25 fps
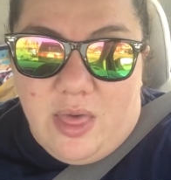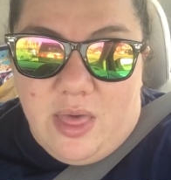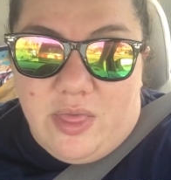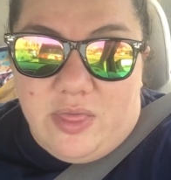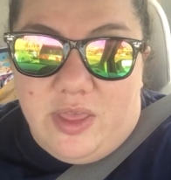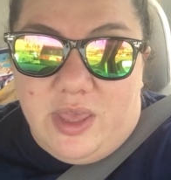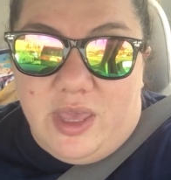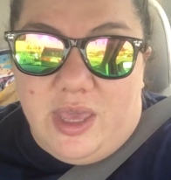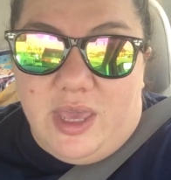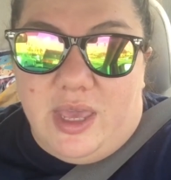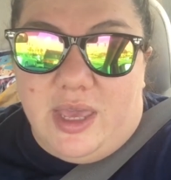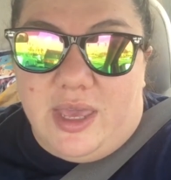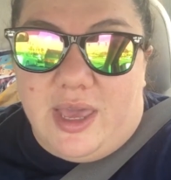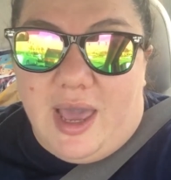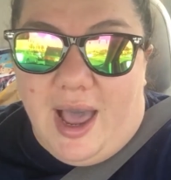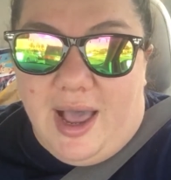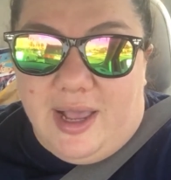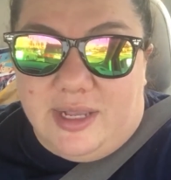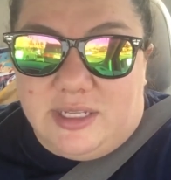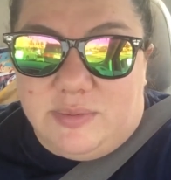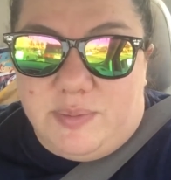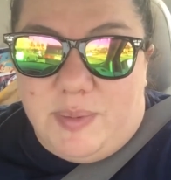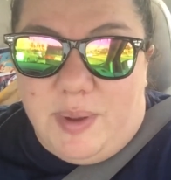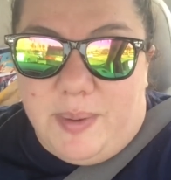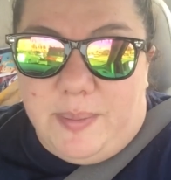The
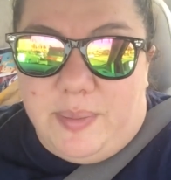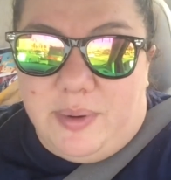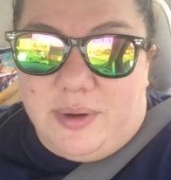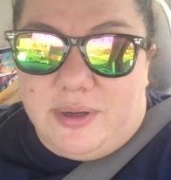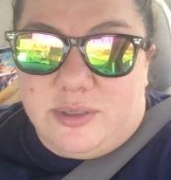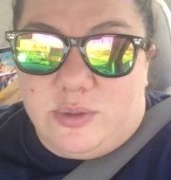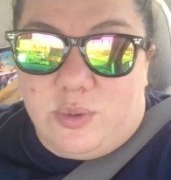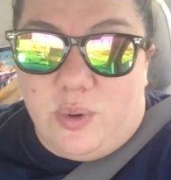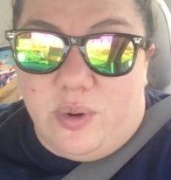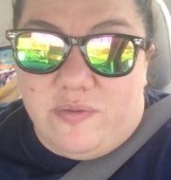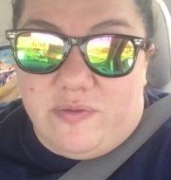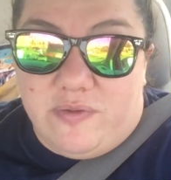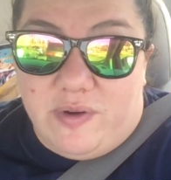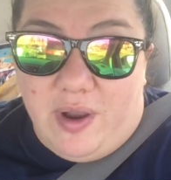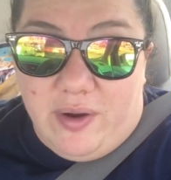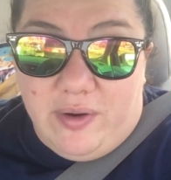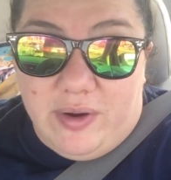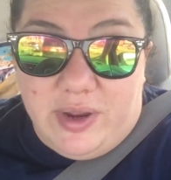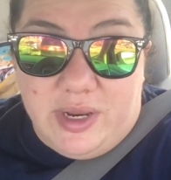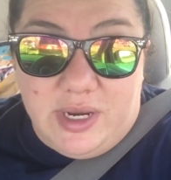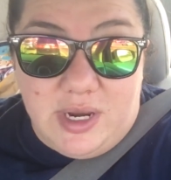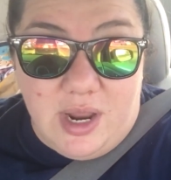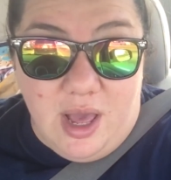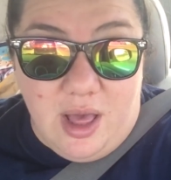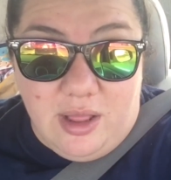cast members were
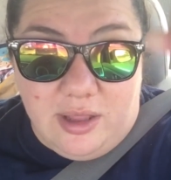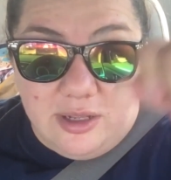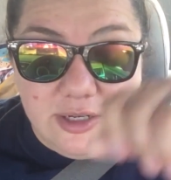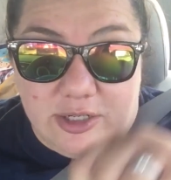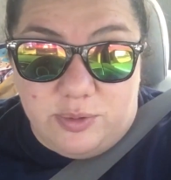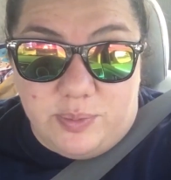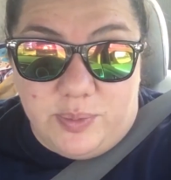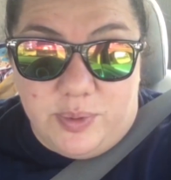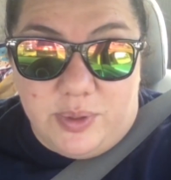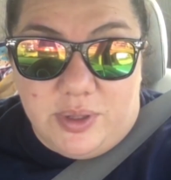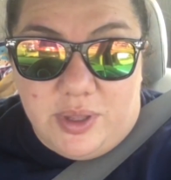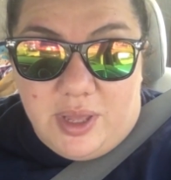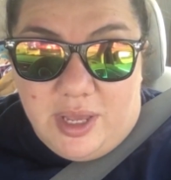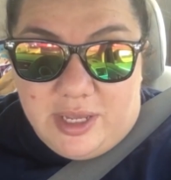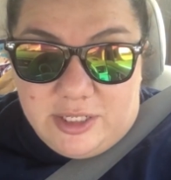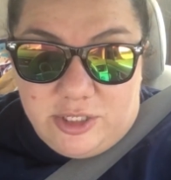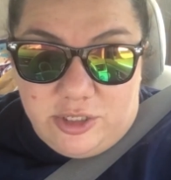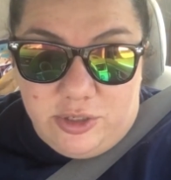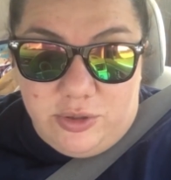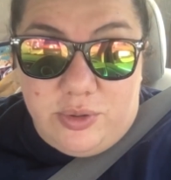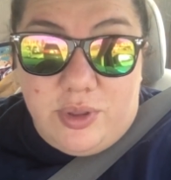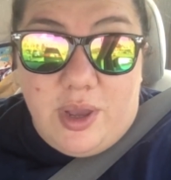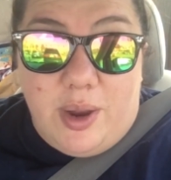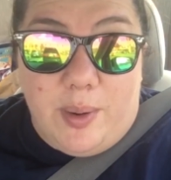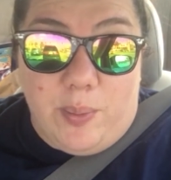very knowledgeable as
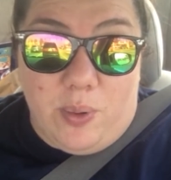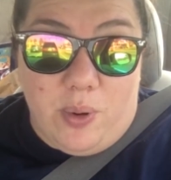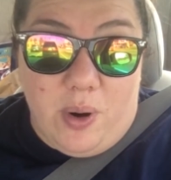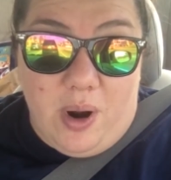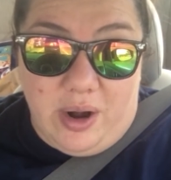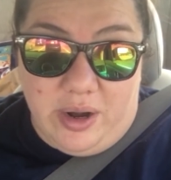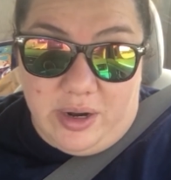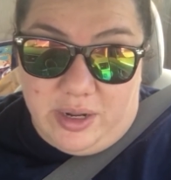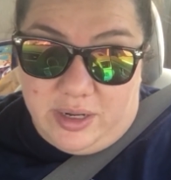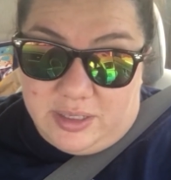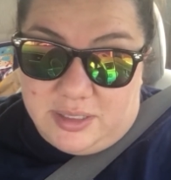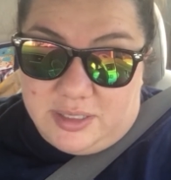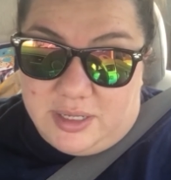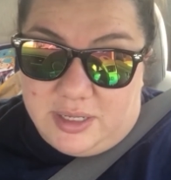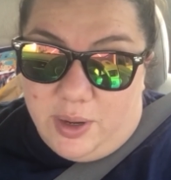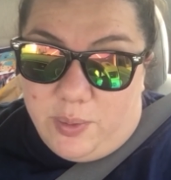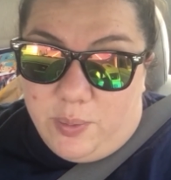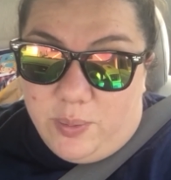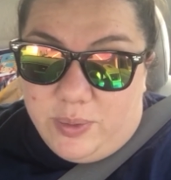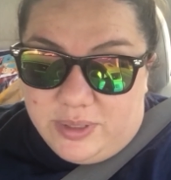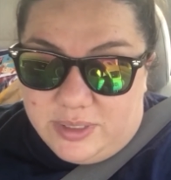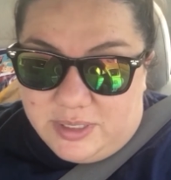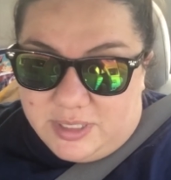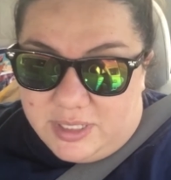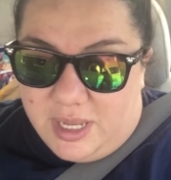to their products, I
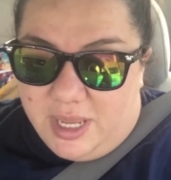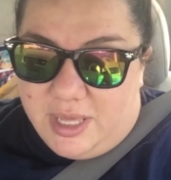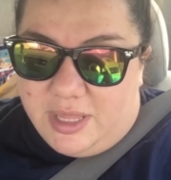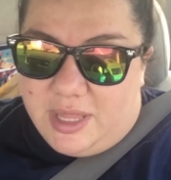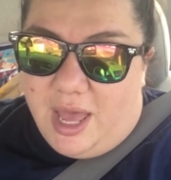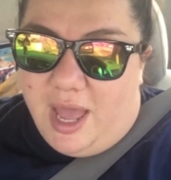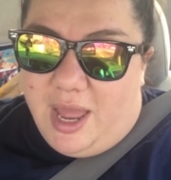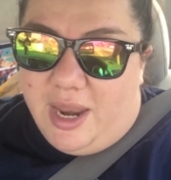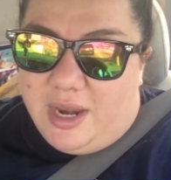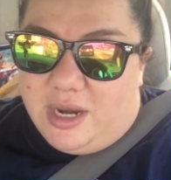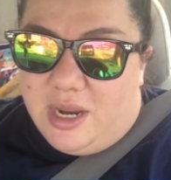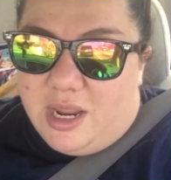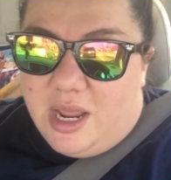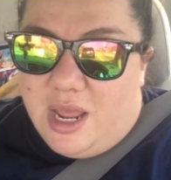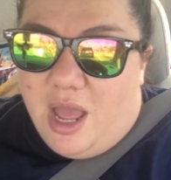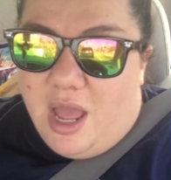will say that.